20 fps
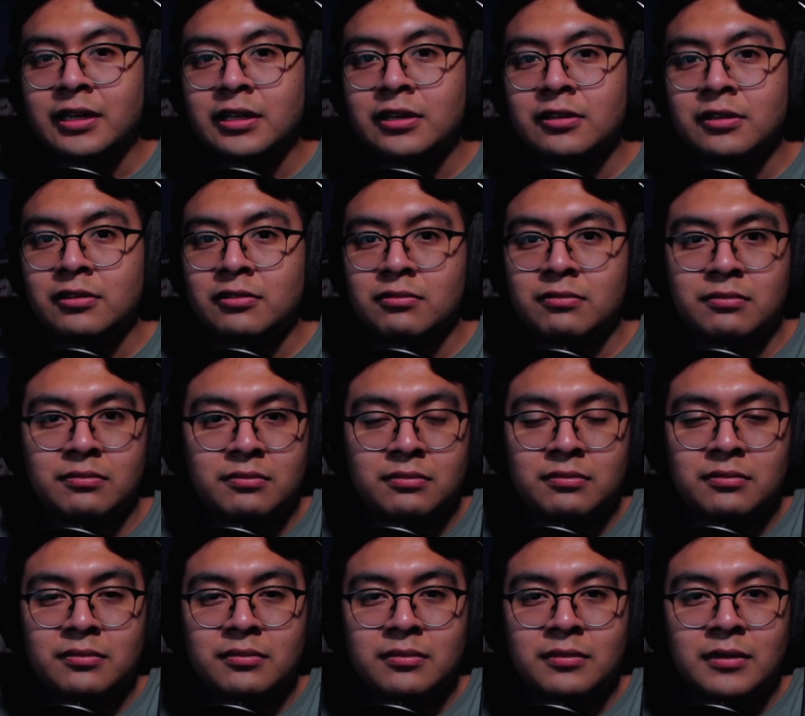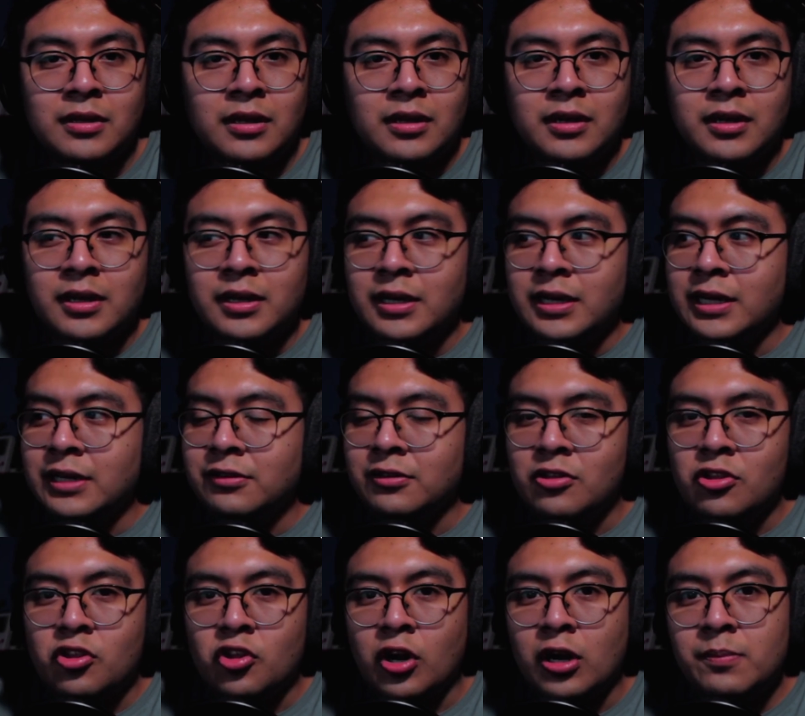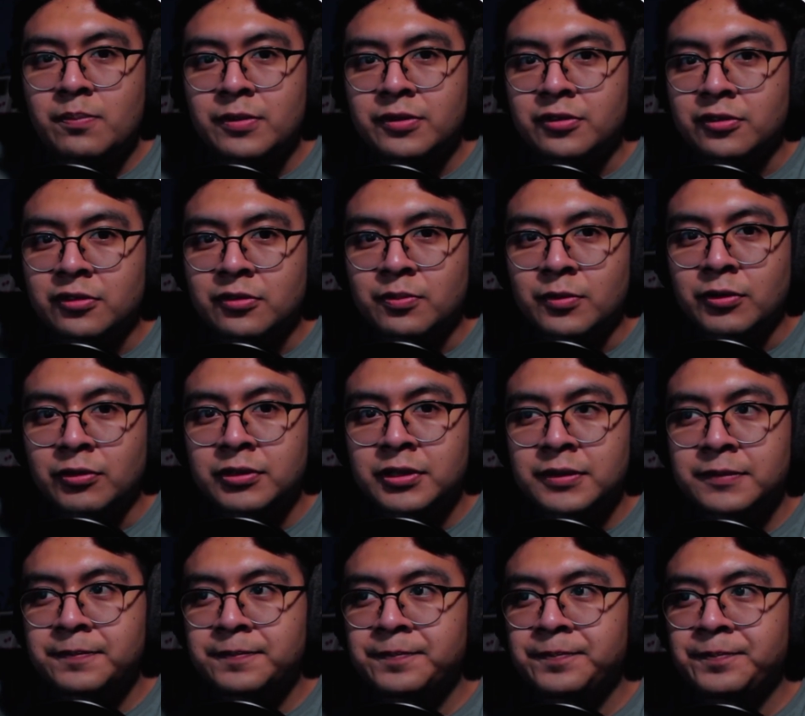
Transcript: It's a, is it sharp? Is it smooth?